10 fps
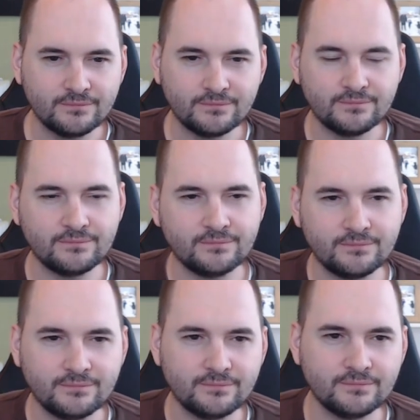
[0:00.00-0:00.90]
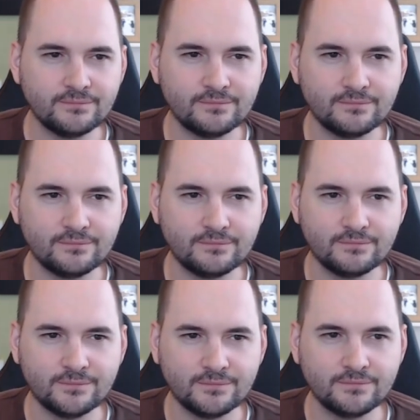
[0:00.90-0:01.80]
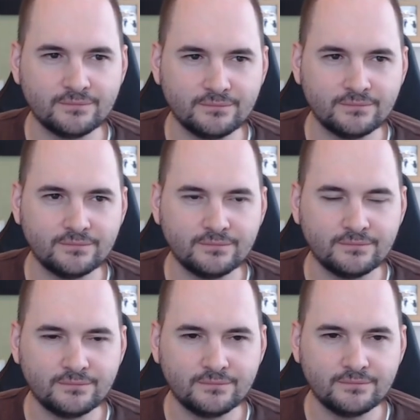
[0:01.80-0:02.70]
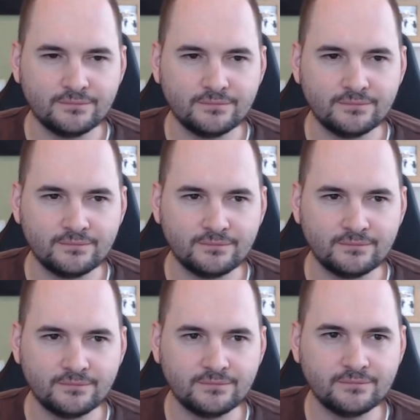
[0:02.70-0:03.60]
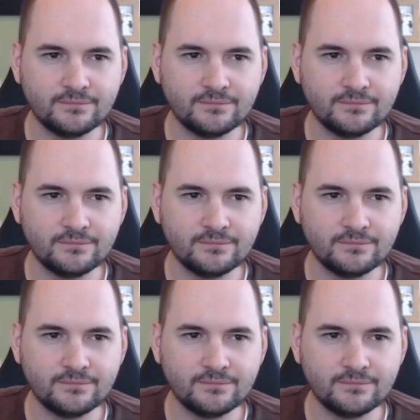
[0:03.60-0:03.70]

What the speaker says: No words are spoken by the person on screen.